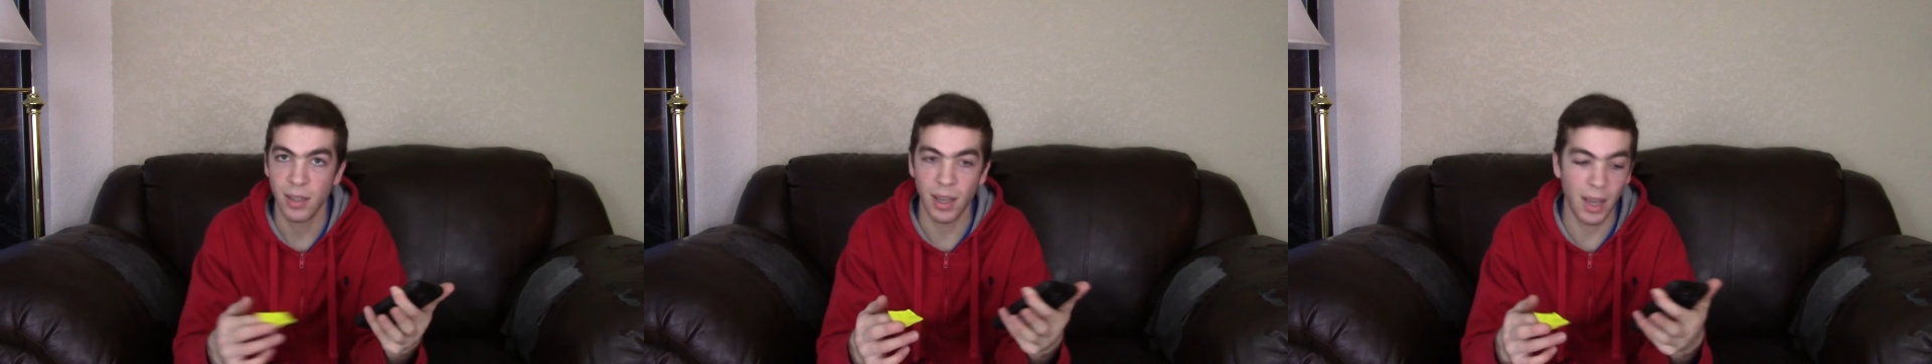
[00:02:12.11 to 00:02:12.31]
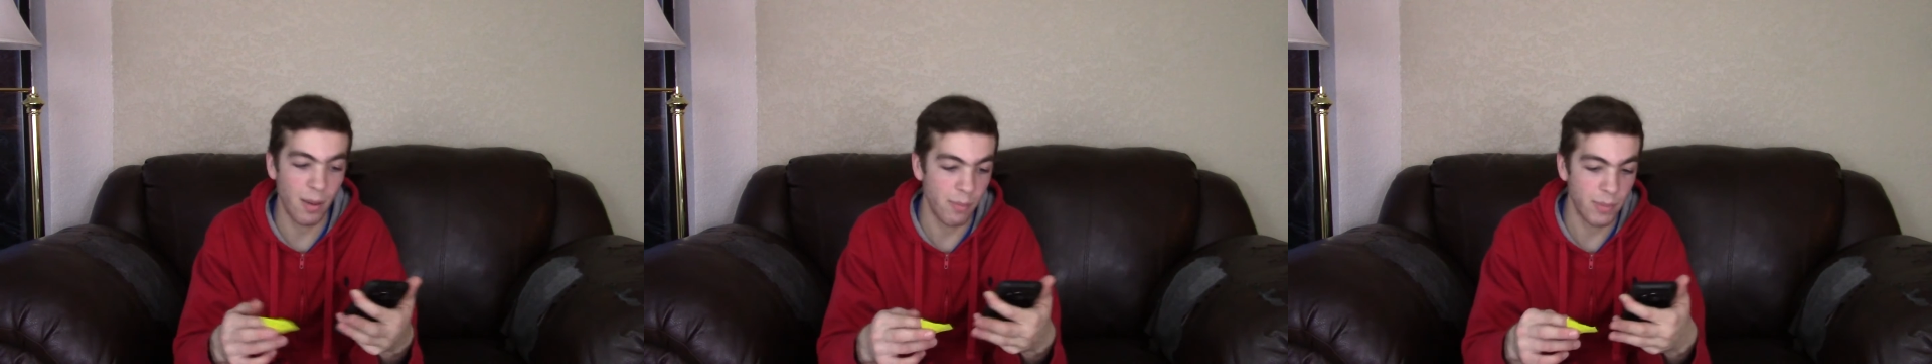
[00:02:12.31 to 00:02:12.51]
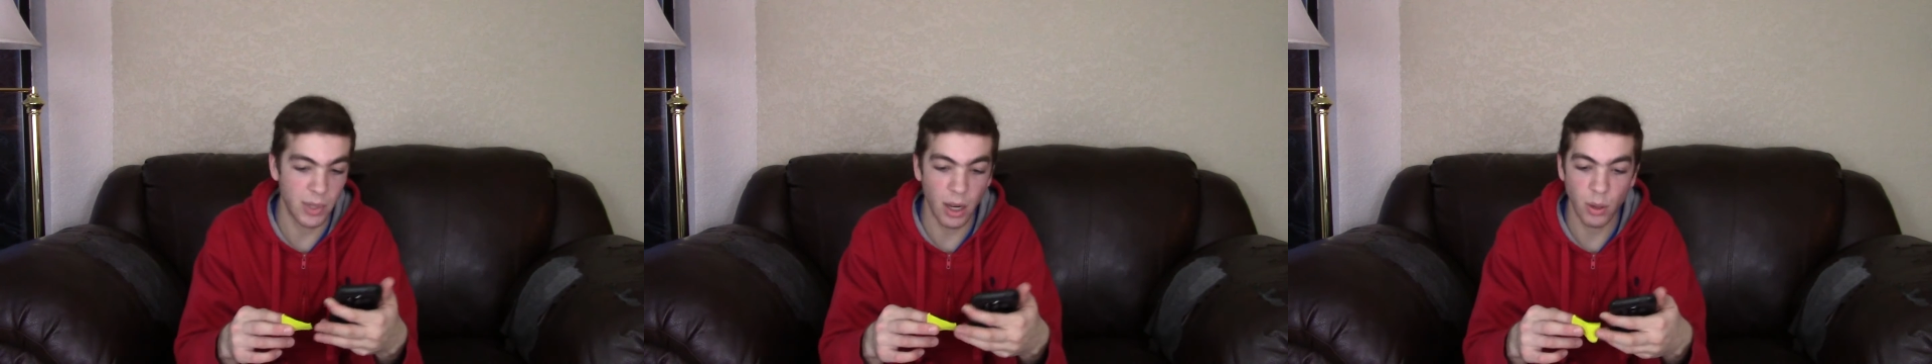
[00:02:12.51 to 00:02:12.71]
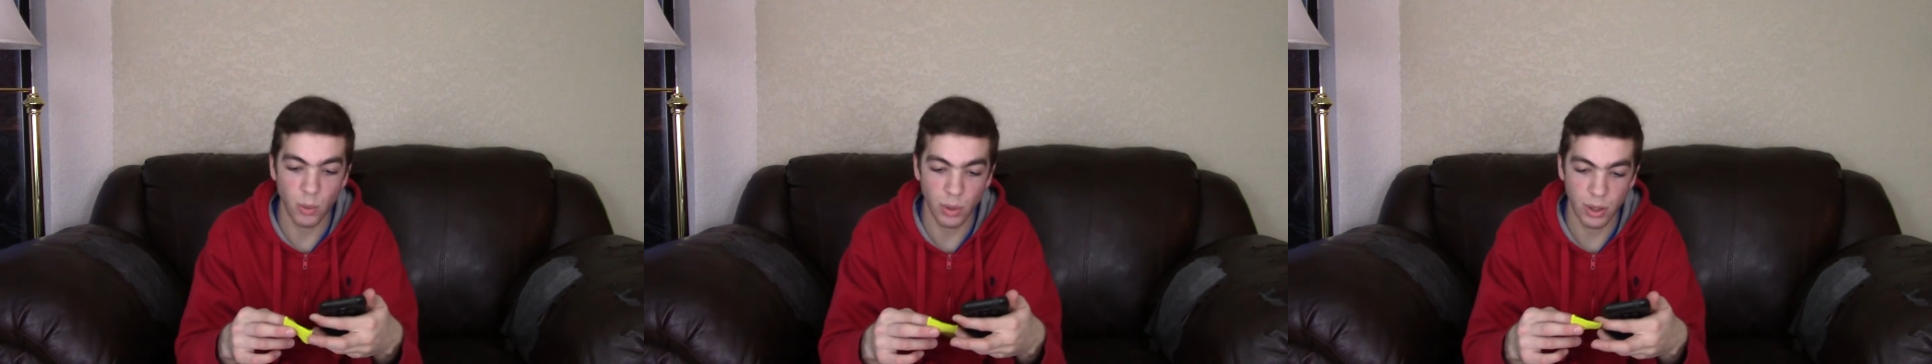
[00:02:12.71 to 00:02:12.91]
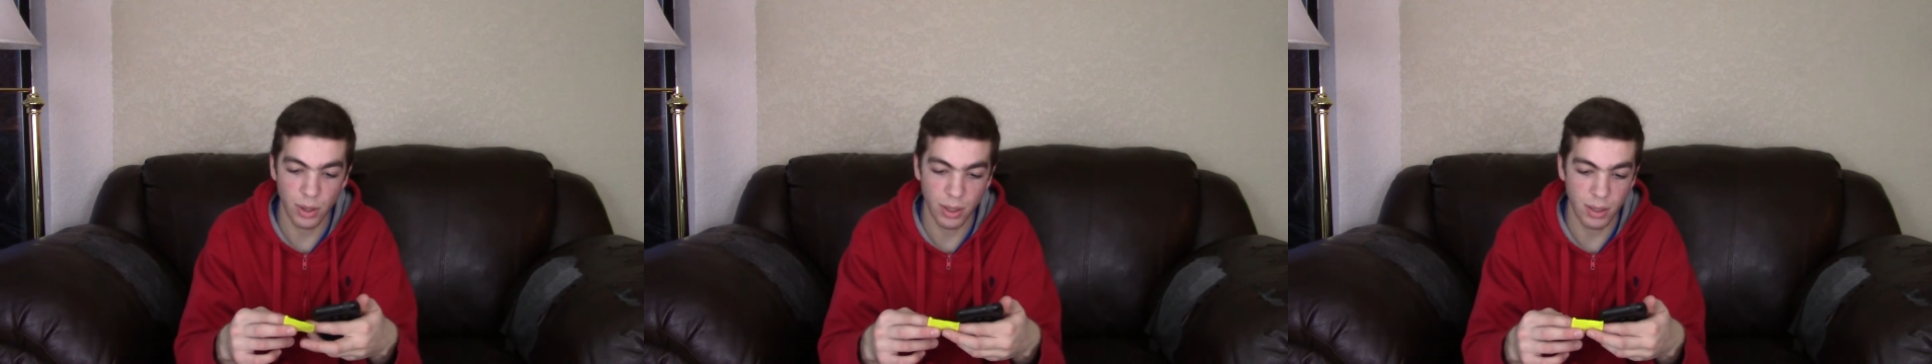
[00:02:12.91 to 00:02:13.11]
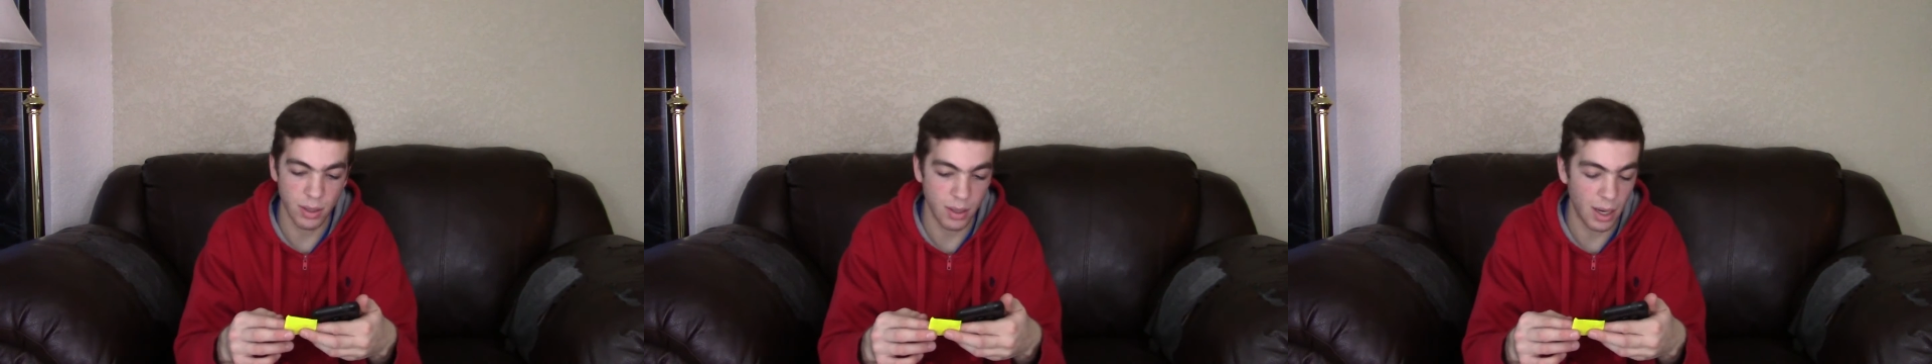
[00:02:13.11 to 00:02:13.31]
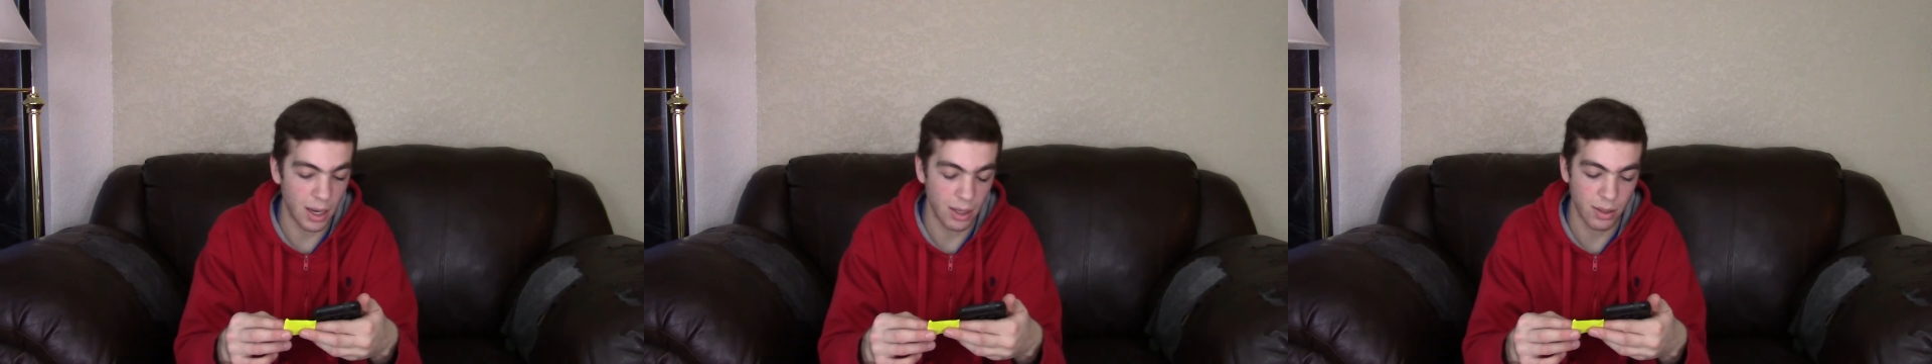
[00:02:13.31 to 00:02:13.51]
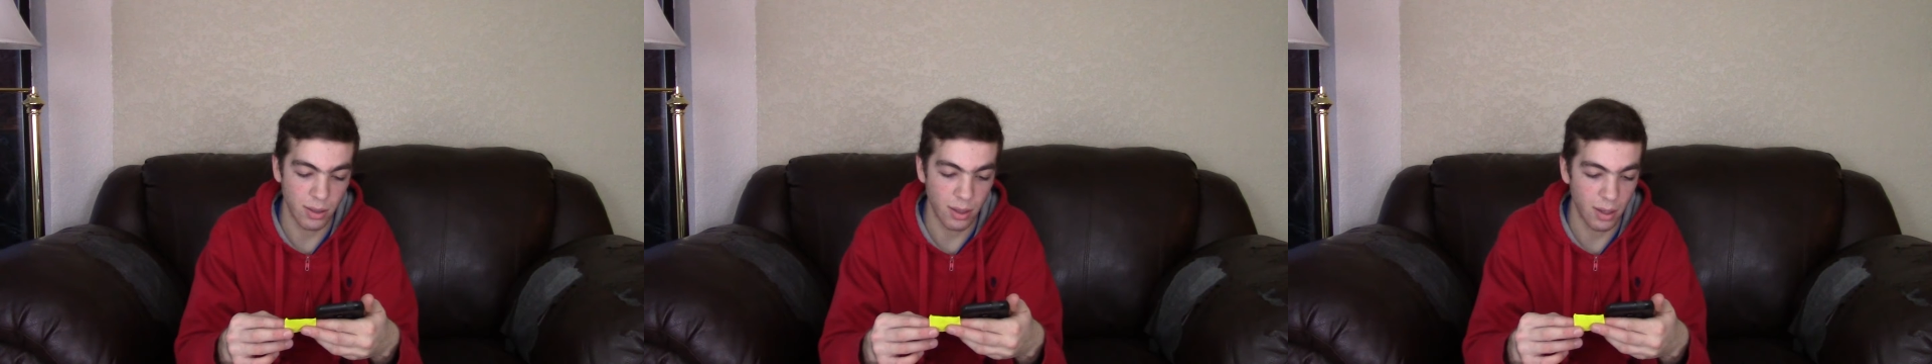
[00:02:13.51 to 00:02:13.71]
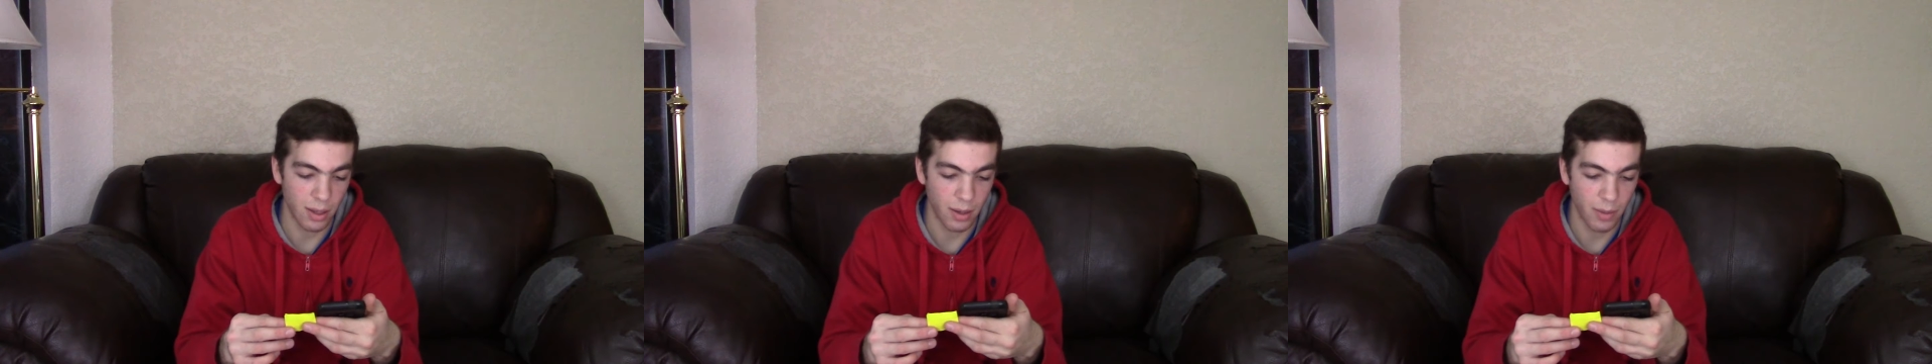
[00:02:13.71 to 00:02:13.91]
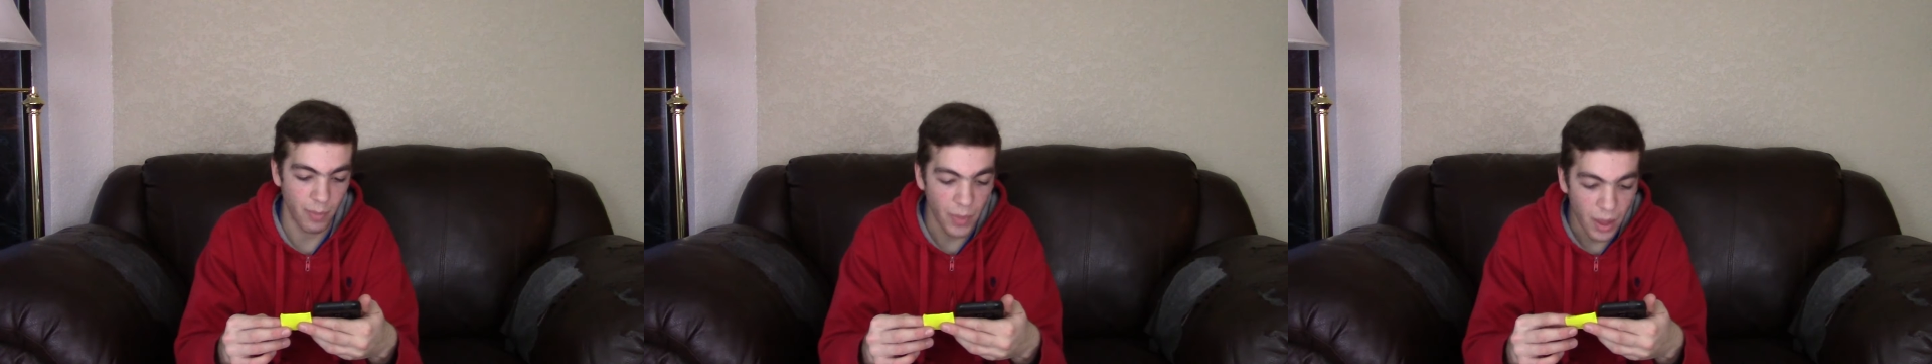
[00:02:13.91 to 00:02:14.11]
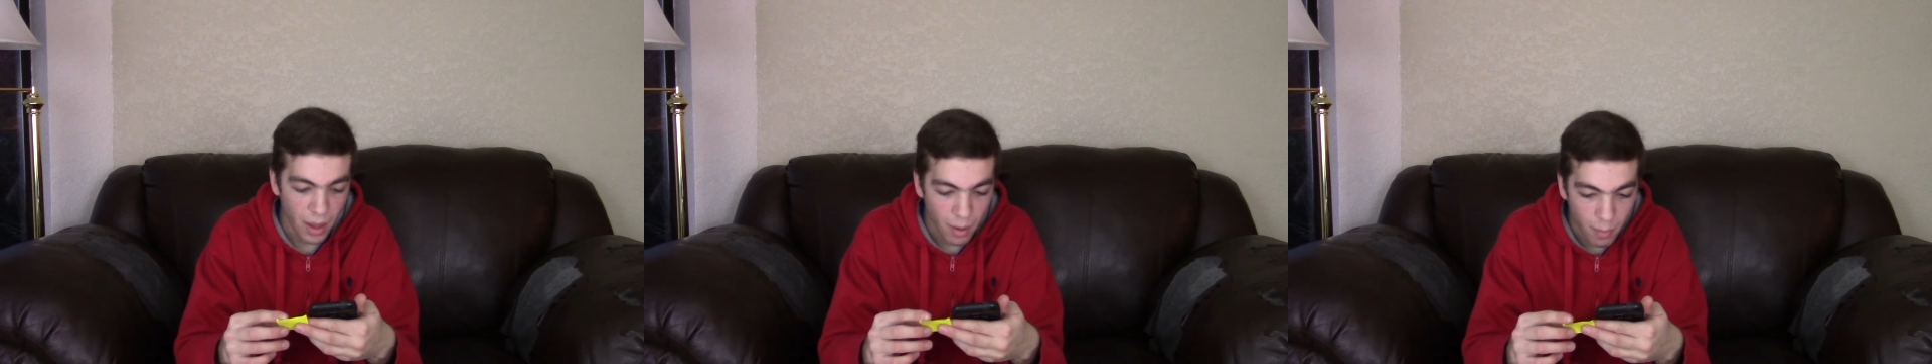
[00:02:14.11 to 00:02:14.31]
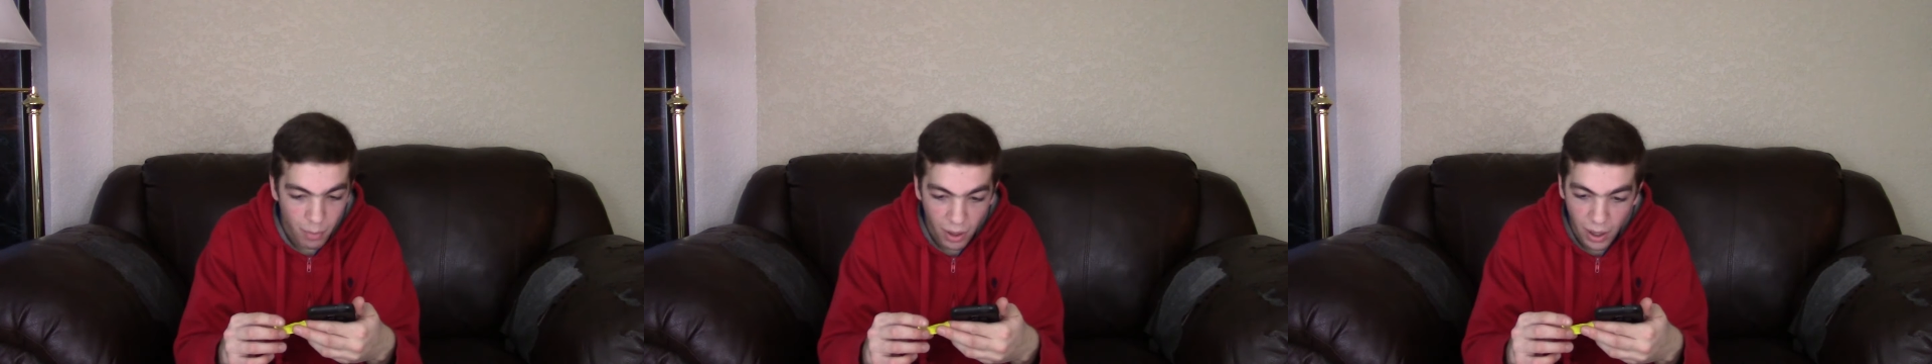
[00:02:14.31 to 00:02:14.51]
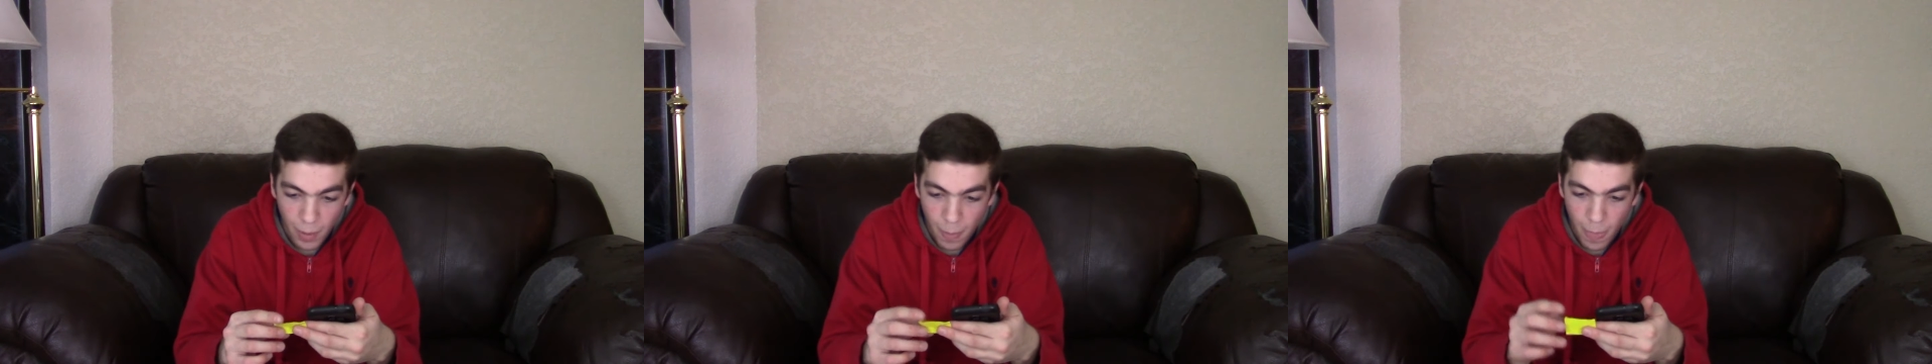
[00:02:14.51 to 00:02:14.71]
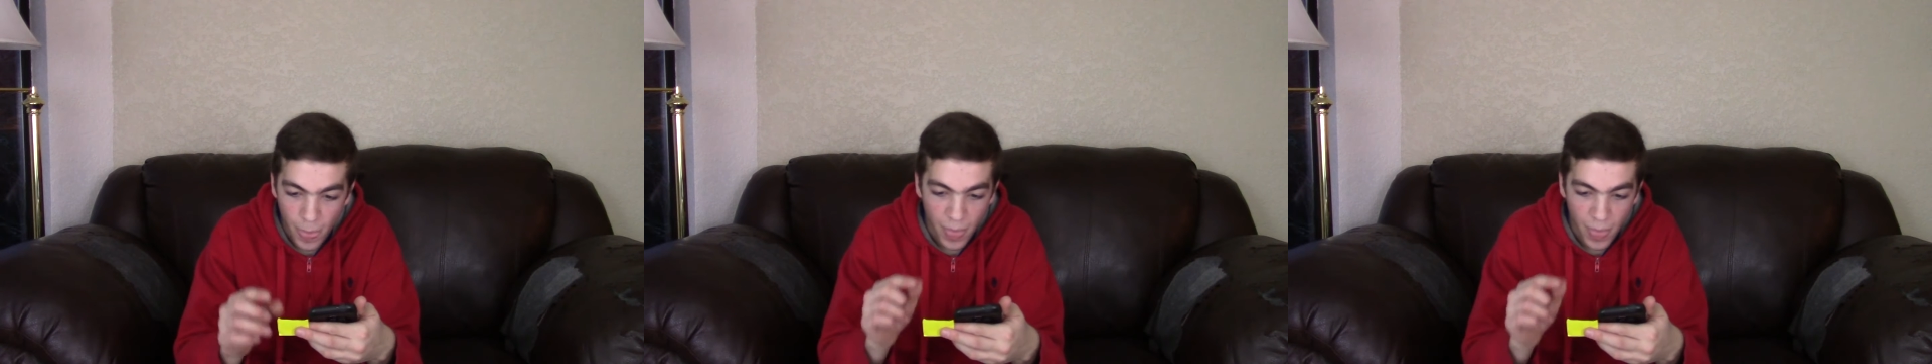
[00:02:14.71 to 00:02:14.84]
I'm done with this, actually. But,